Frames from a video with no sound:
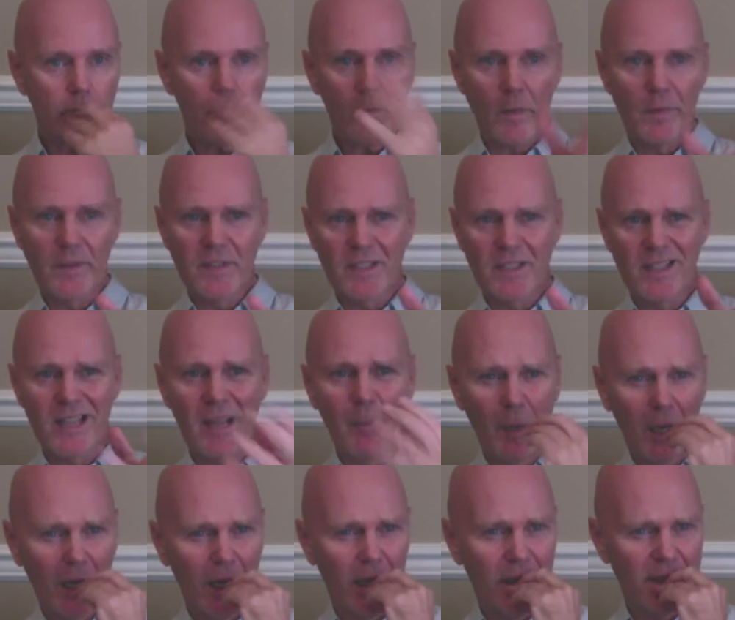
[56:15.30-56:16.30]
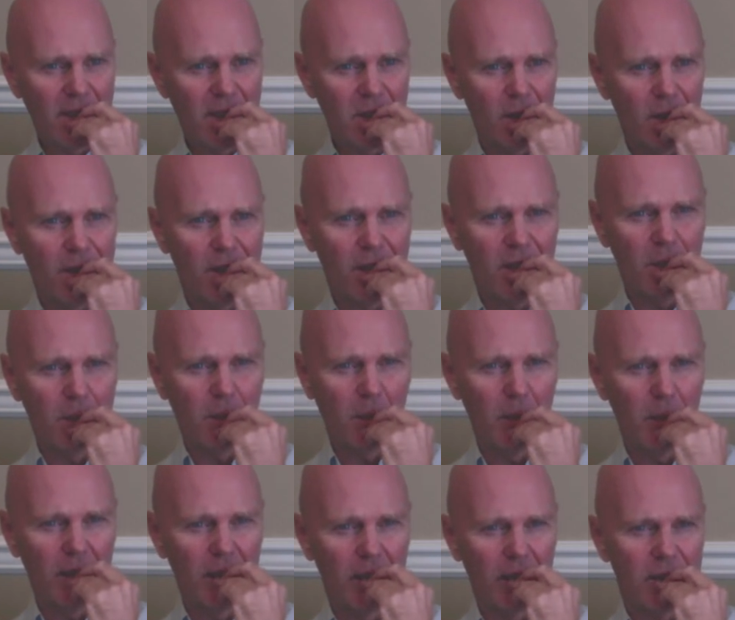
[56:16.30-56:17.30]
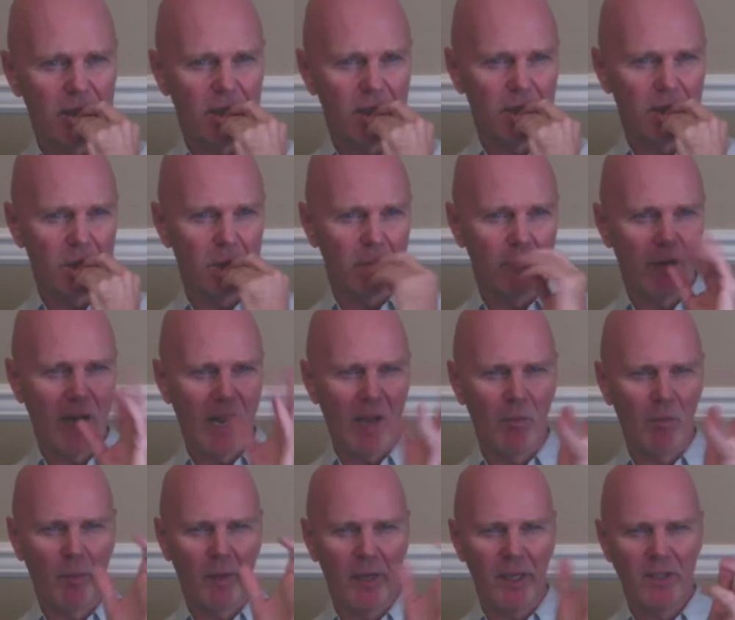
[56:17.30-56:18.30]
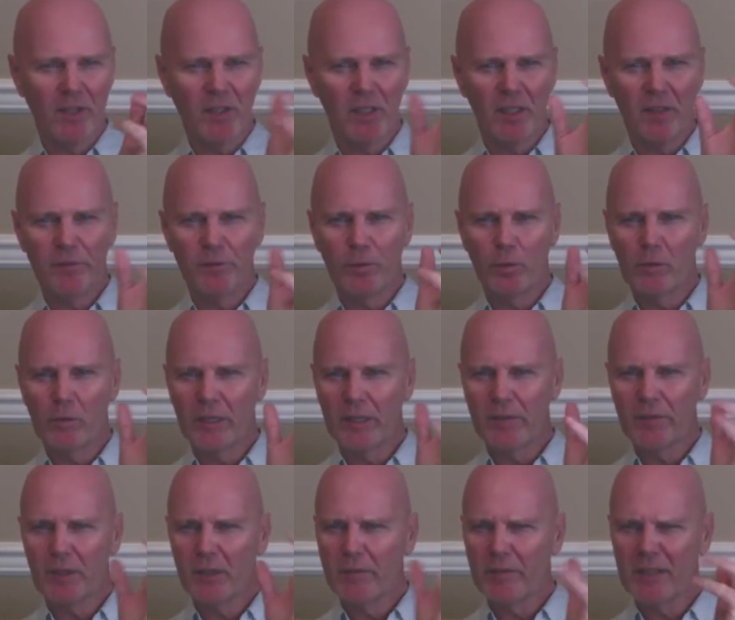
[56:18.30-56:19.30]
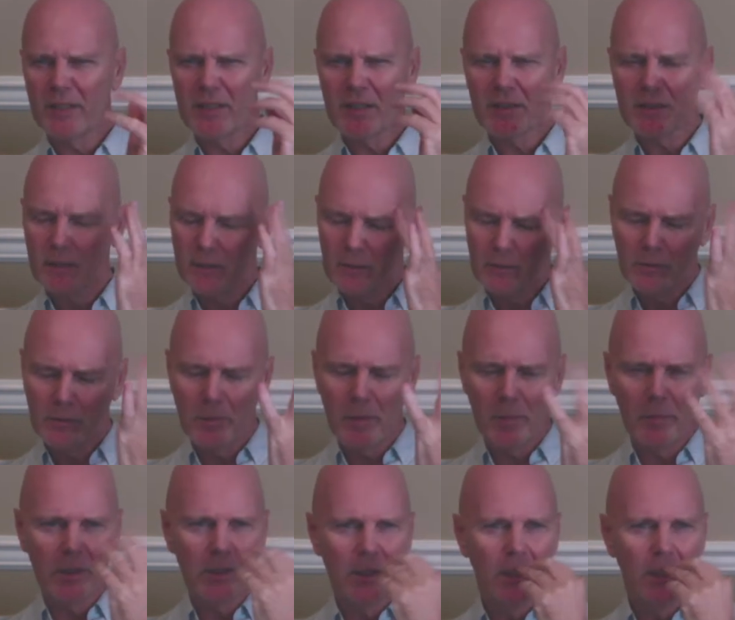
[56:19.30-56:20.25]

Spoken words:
This is MLA, so I think you're probably going to turn to around page 84, 85, 86, I can't remember.